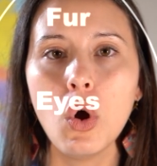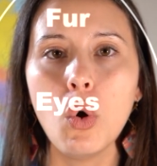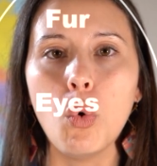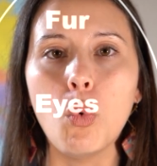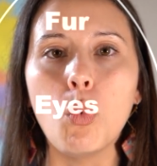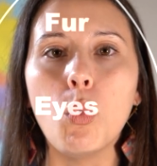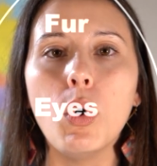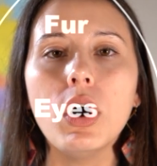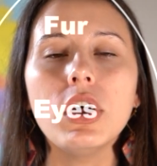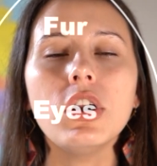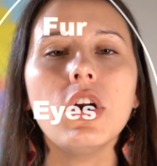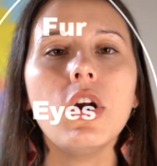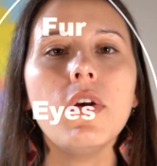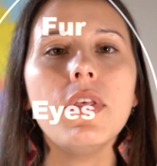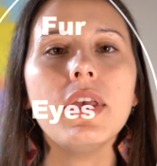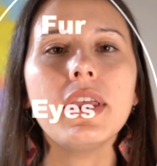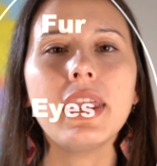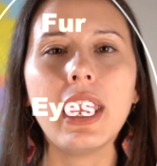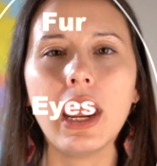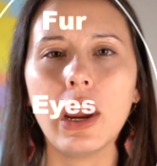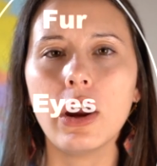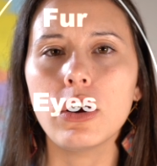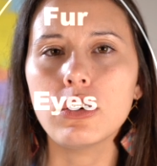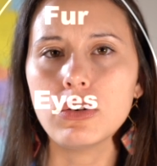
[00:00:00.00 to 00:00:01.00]
What are the
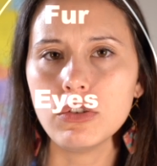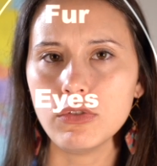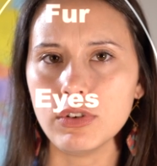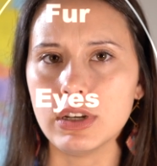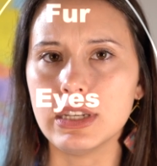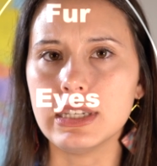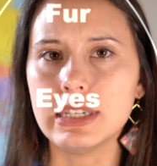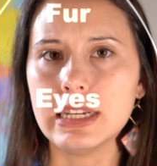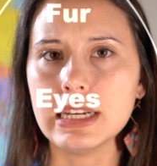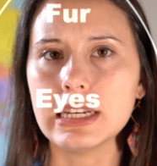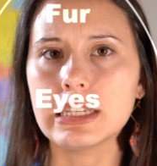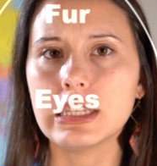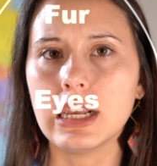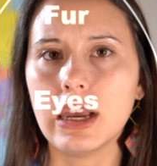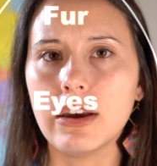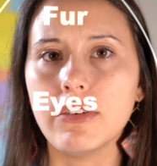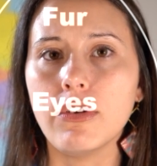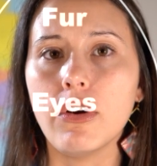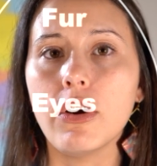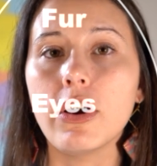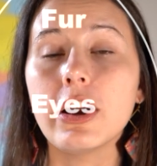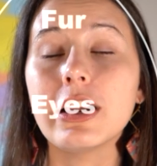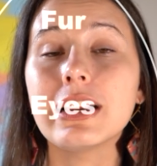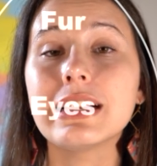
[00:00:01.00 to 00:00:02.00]
characteristics of
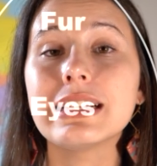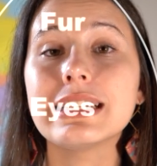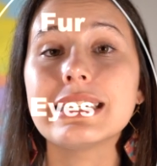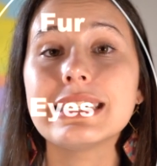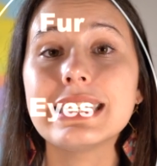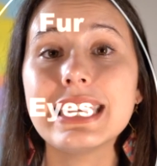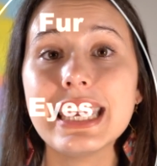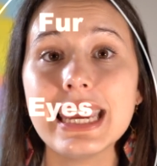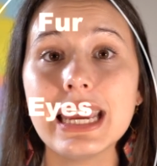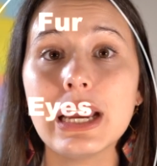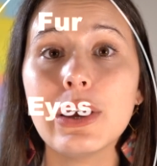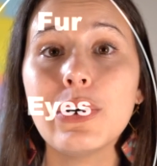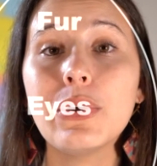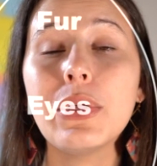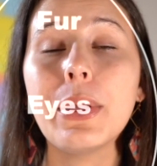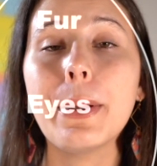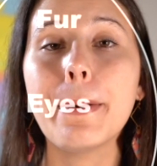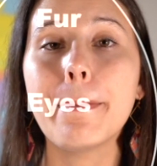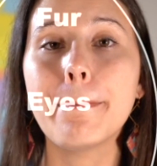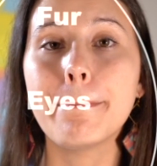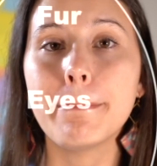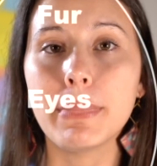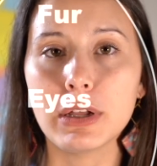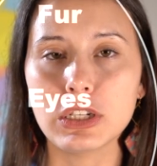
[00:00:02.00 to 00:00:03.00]
our teal
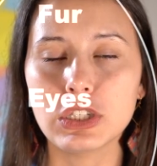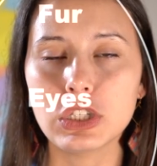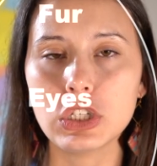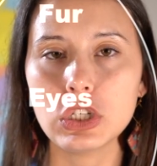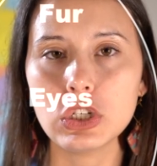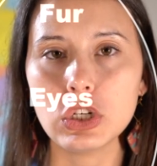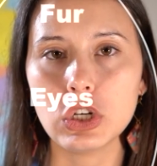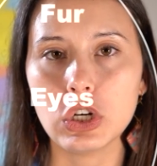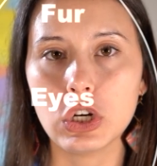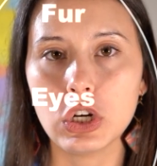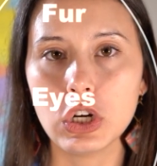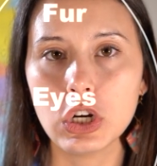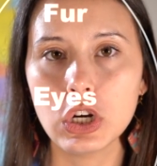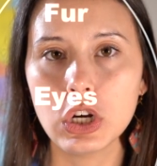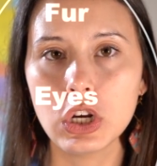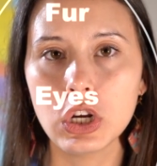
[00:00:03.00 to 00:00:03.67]
Munster?